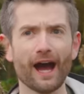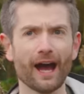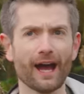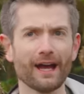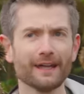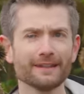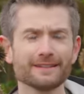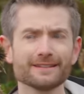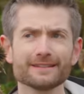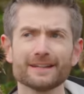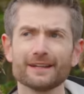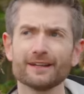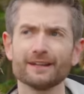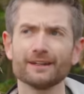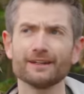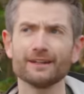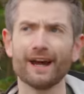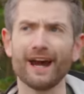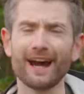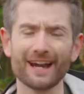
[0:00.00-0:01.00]
And
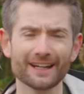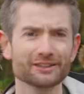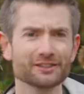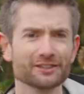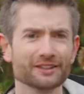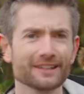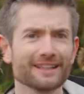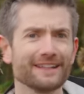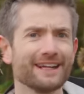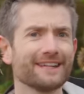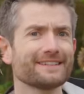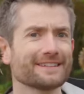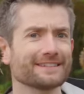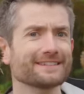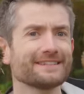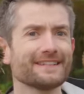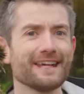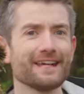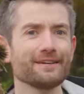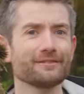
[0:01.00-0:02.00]
actually, it
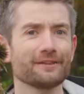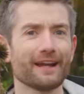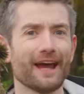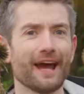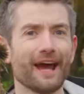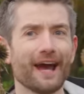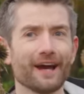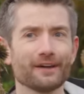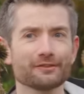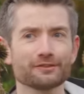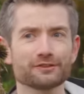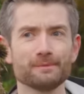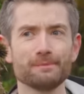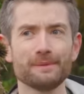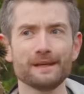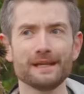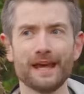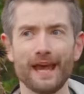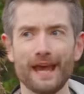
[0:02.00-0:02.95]
doesn't even have to be